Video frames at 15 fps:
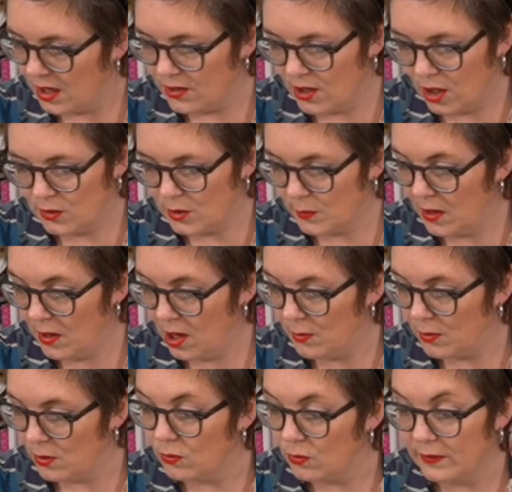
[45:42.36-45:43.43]
No to
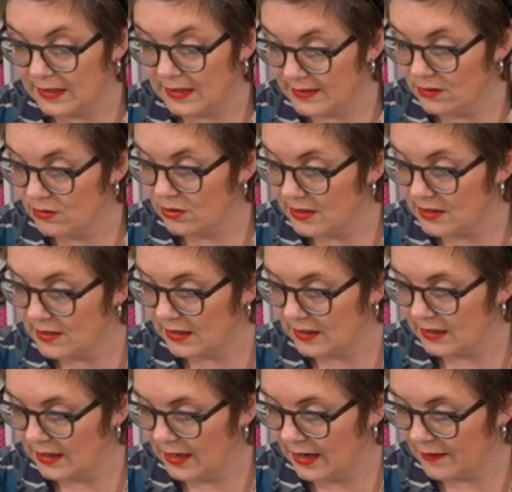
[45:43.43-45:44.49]
purple, that's
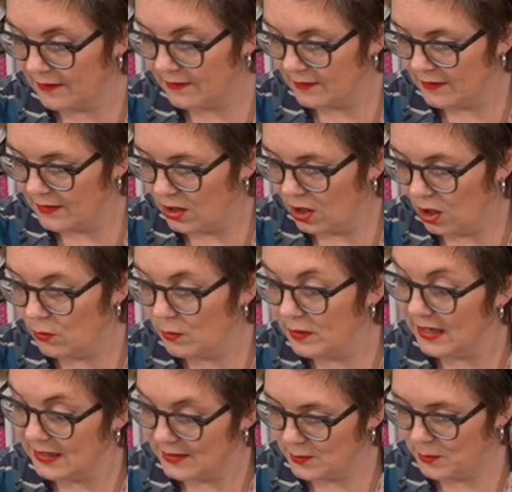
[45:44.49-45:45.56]
interesting, yeah. Oh,
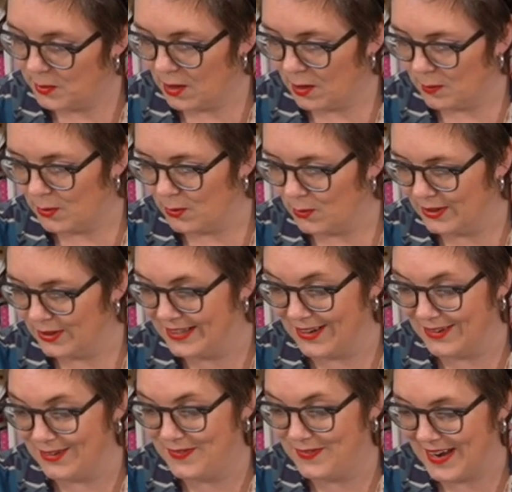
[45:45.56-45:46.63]
well, yes to purple, so
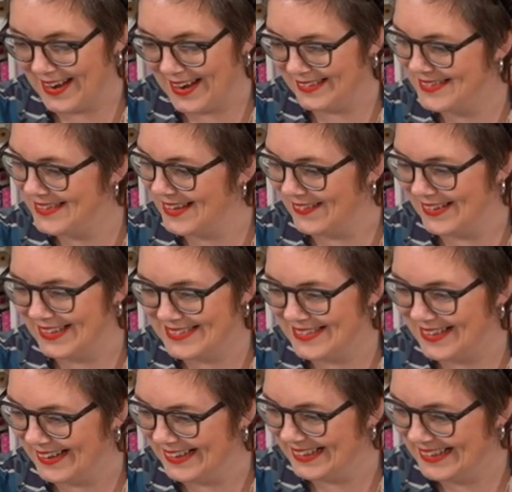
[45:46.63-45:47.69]
it's
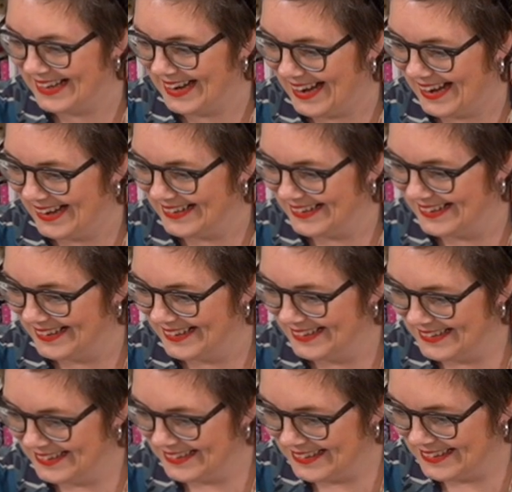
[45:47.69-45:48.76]
like, yeah.
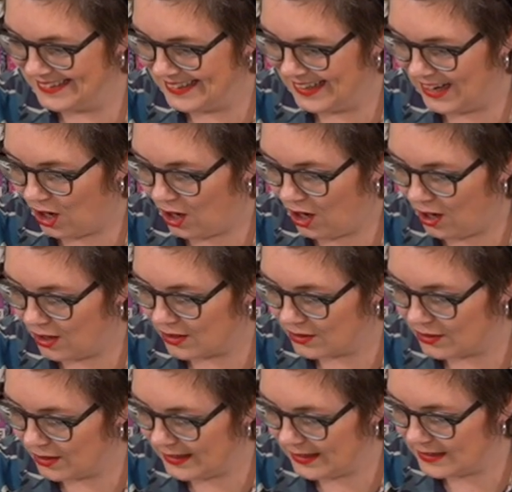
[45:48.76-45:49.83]
Oh,
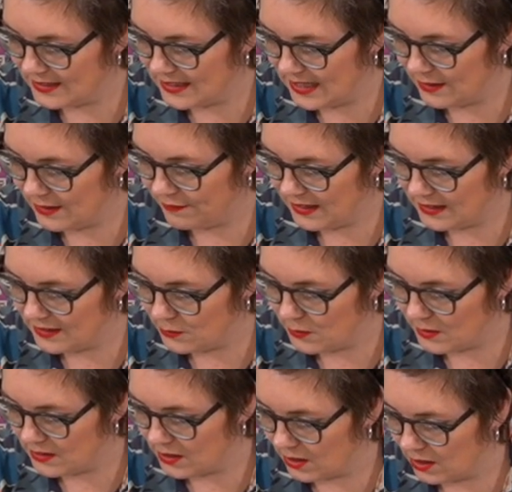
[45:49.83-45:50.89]
could I see the faces with the